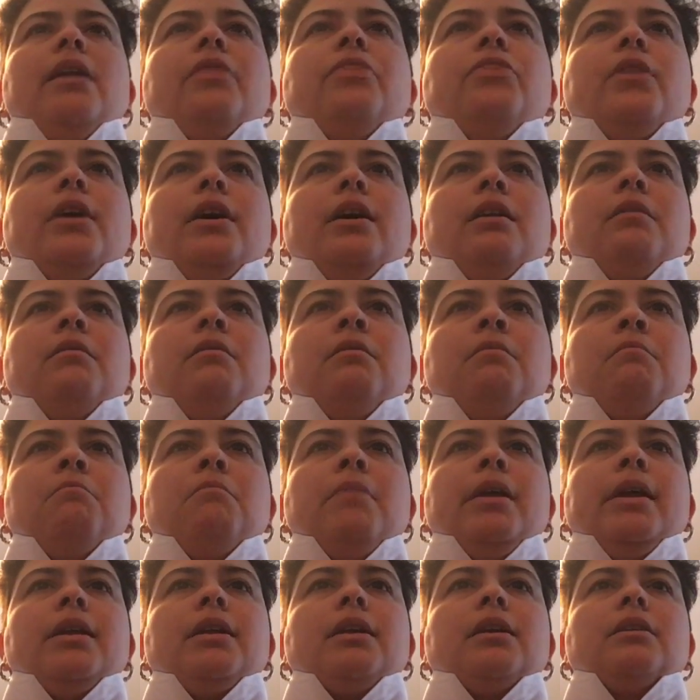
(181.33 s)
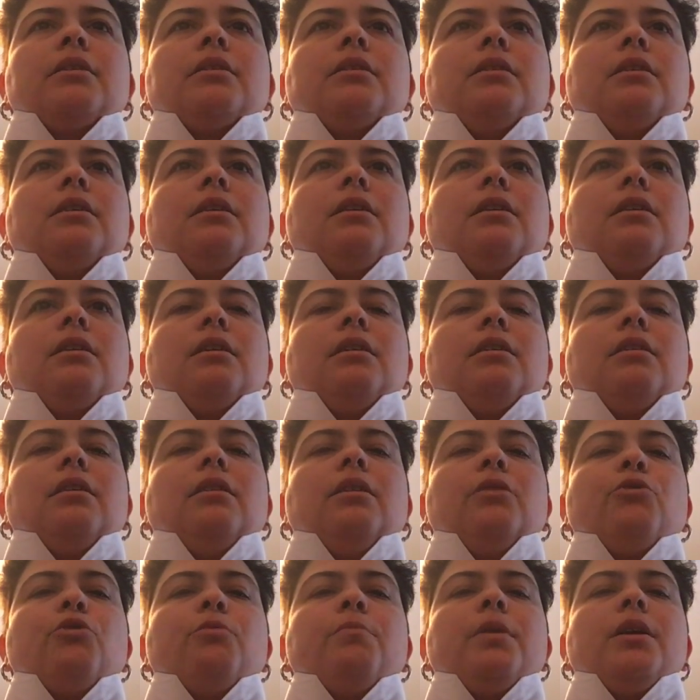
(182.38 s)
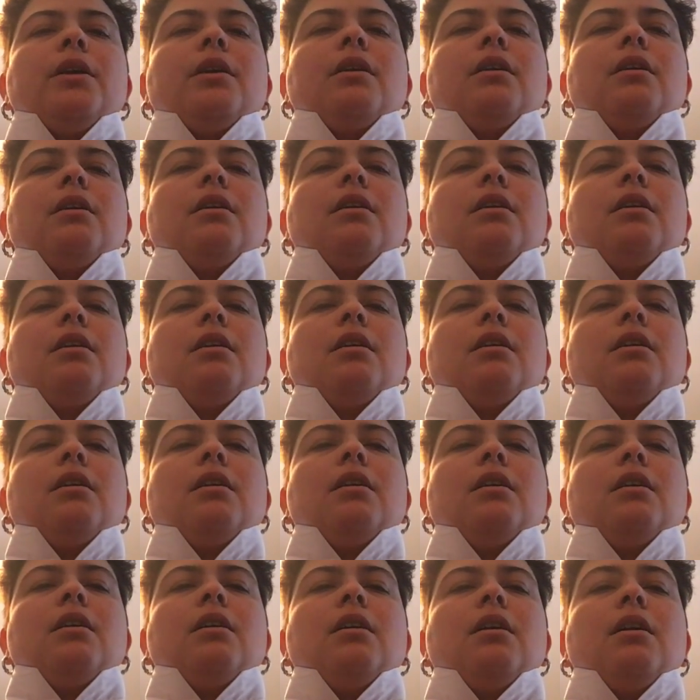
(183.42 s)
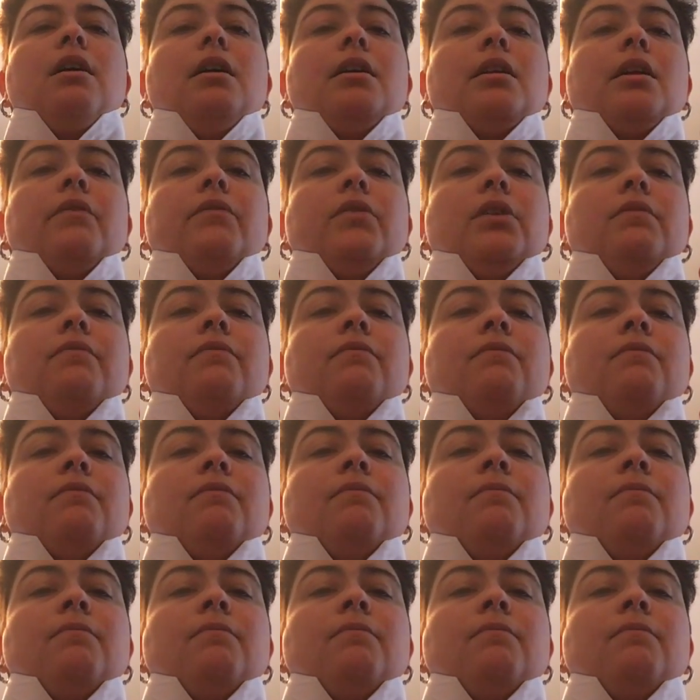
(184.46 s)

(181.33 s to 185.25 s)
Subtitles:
and then make it a little bit uneven.